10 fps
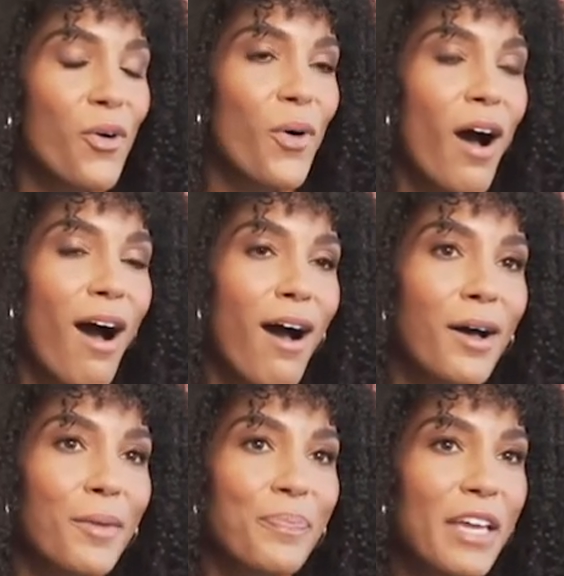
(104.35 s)

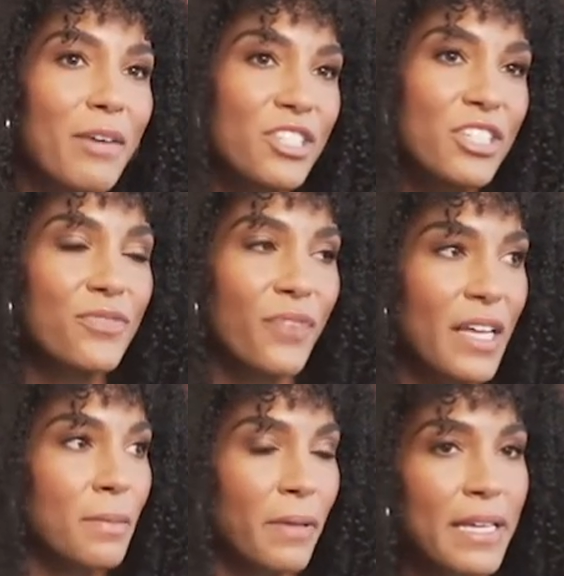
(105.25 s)
um, it was just
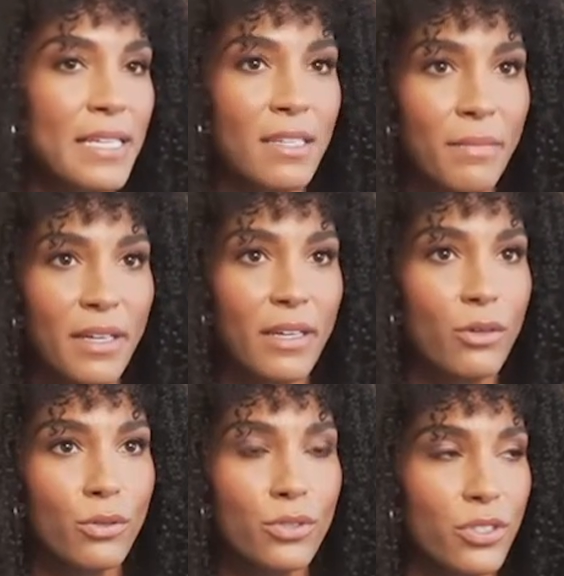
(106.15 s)
fun to play
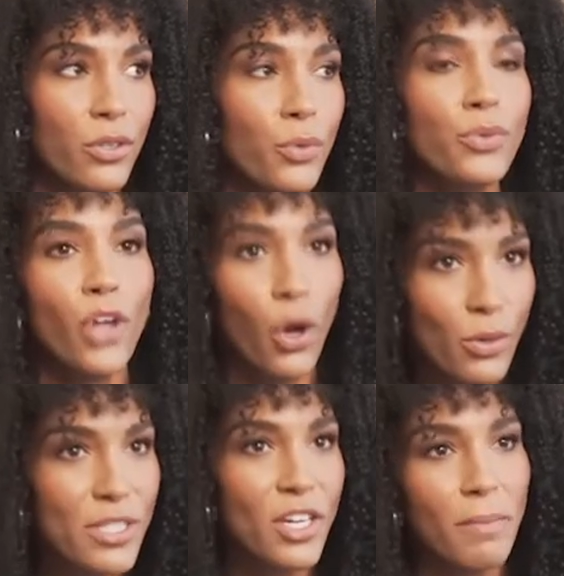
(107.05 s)
somebody who's who
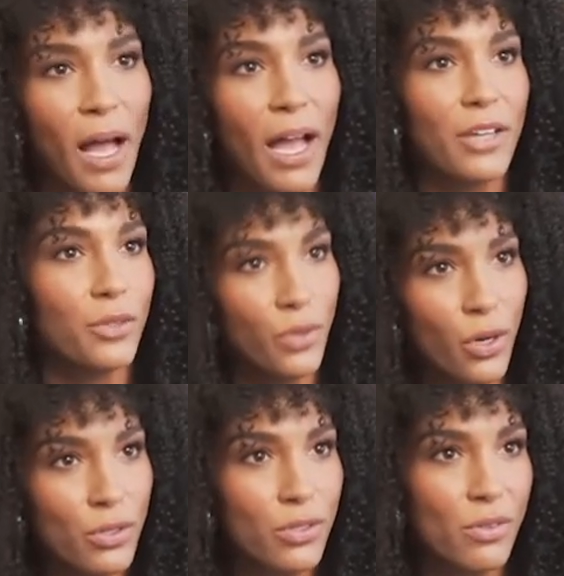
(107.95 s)
knows their mind, who
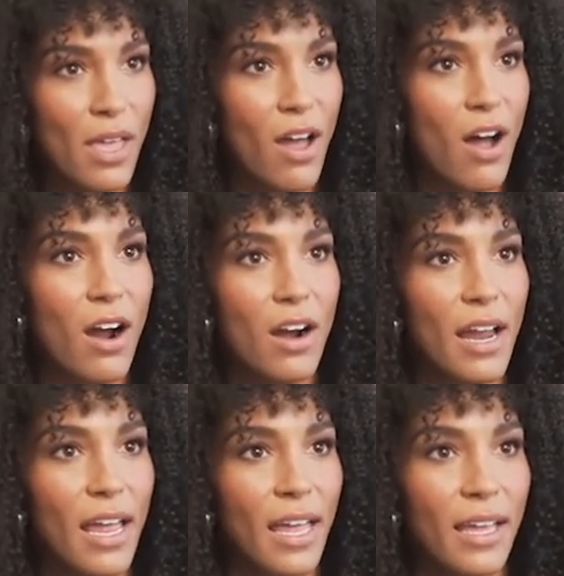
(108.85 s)
knows who they
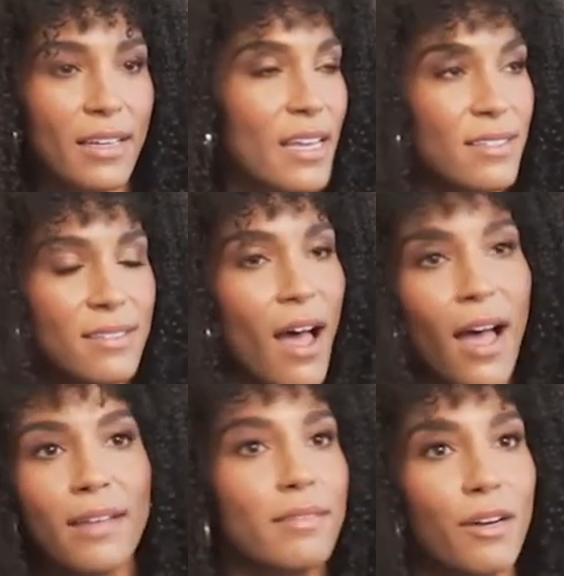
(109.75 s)
are, and is
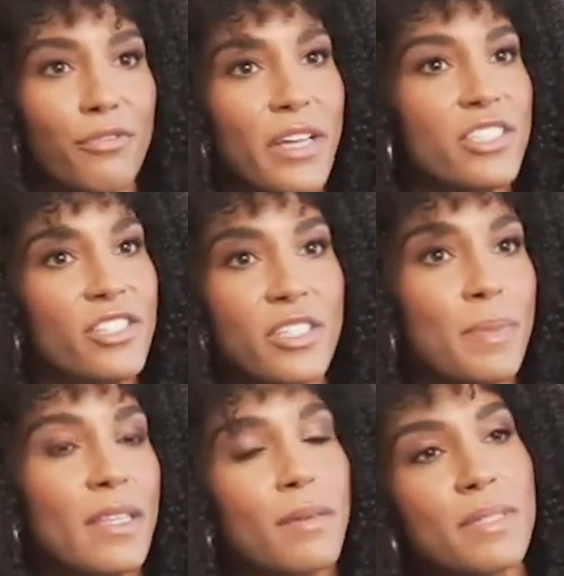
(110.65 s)
not afraid to
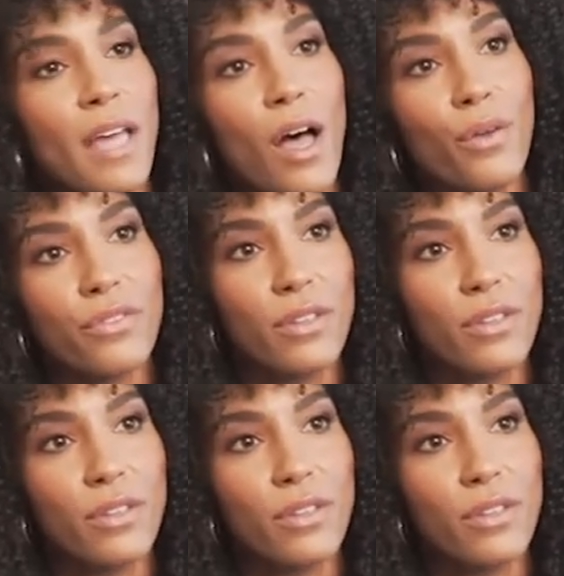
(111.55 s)
just be themselves.